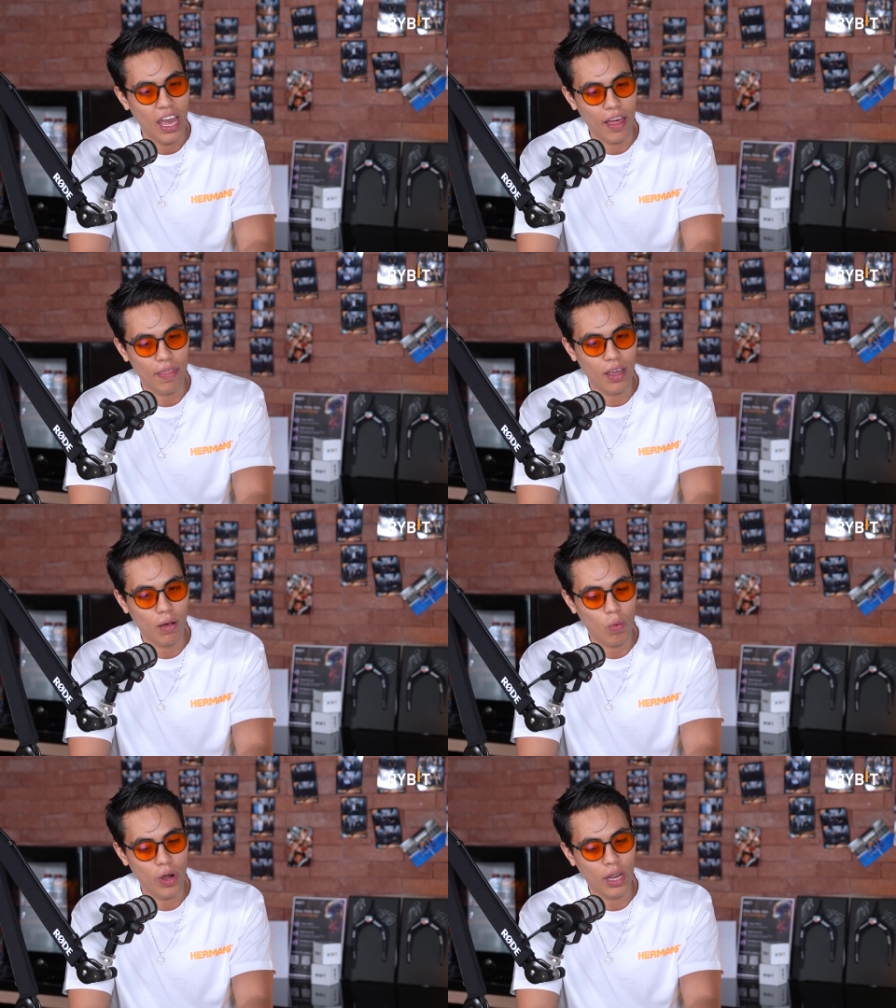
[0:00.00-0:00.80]
And
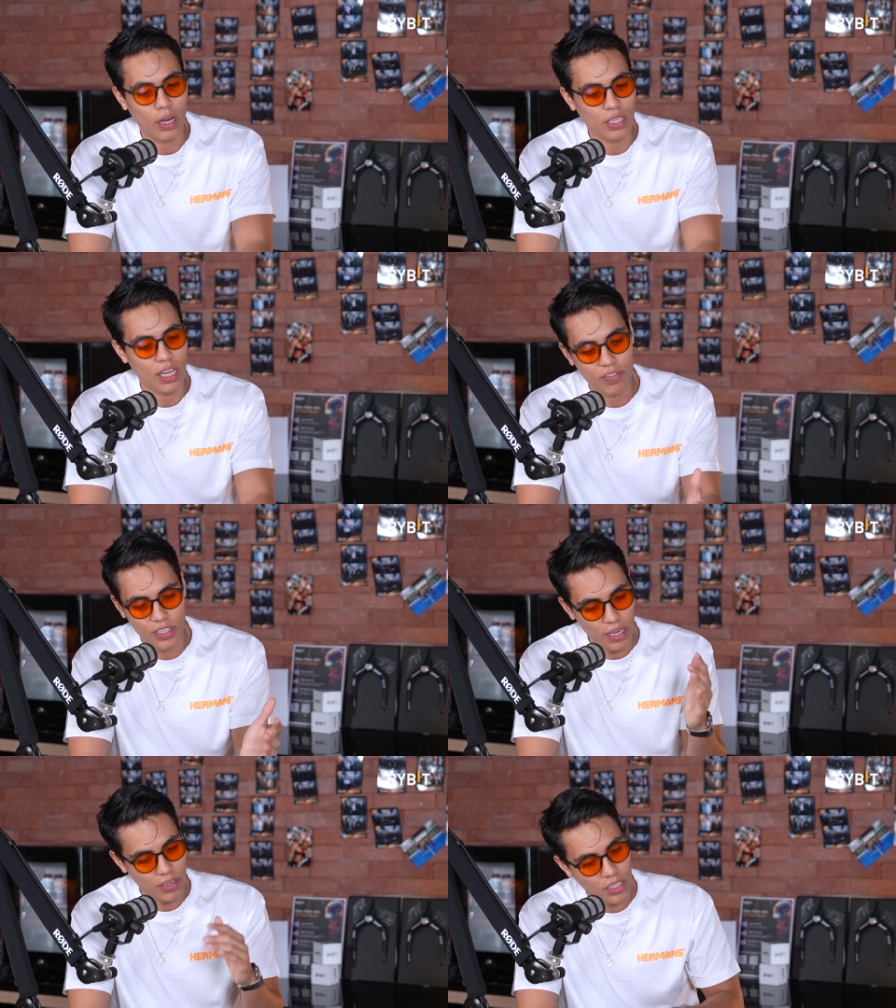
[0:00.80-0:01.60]
then when the
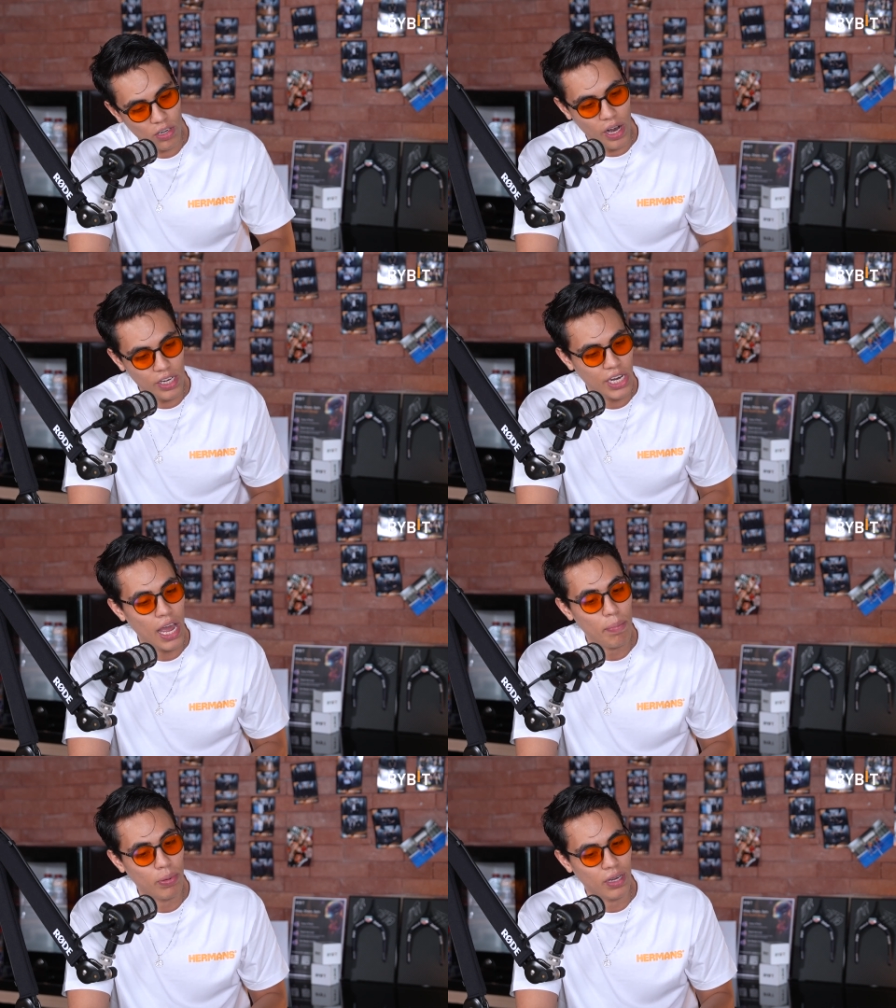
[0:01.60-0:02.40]
FTX crash
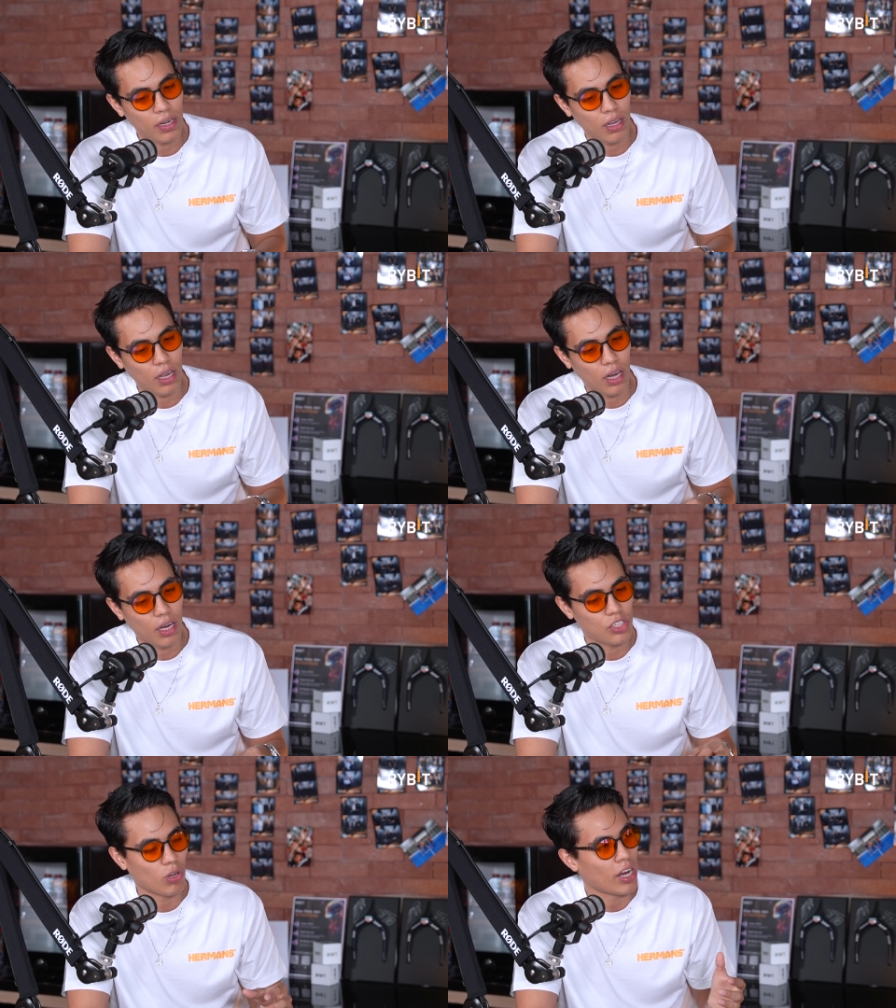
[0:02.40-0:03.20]
happened,
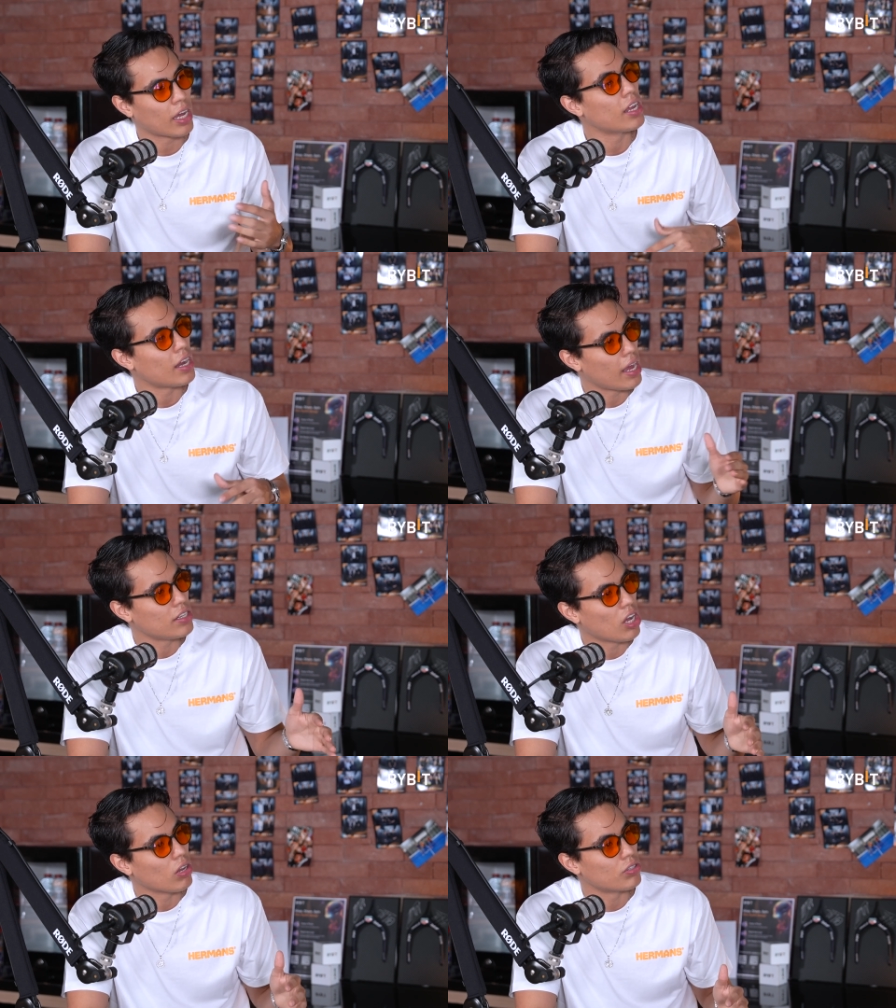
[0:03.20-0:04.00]
Solana hit
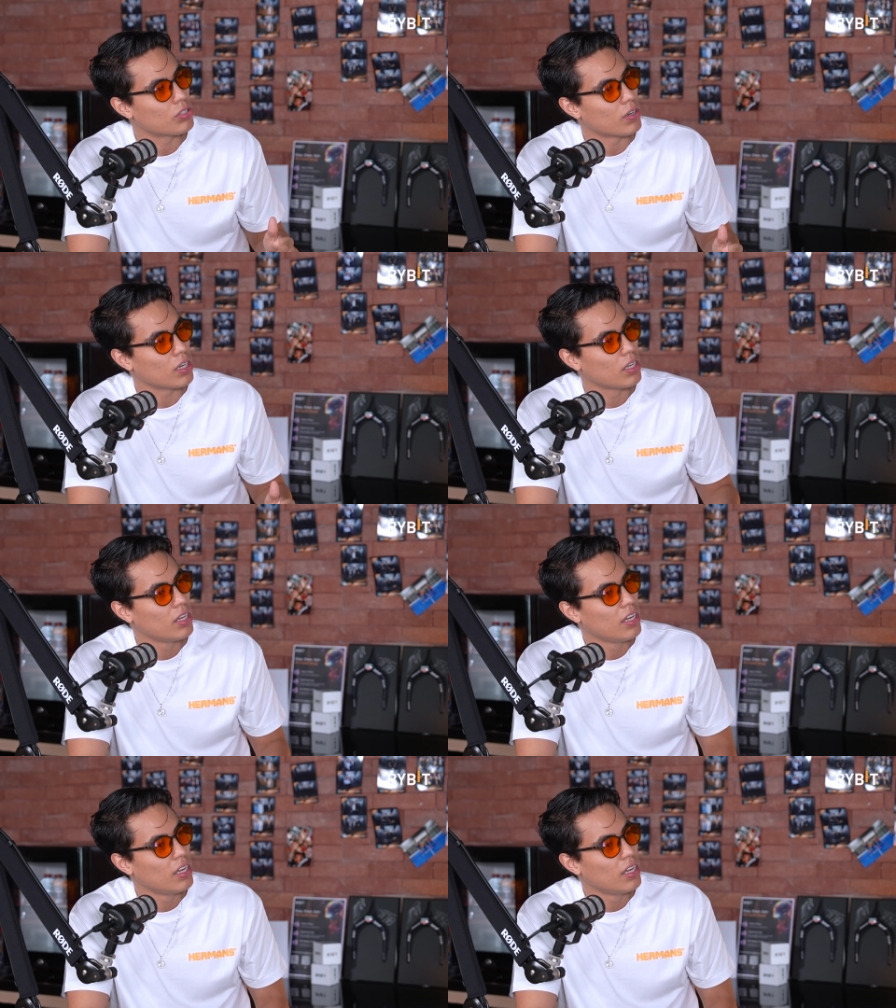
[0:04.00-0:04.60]
$8, right?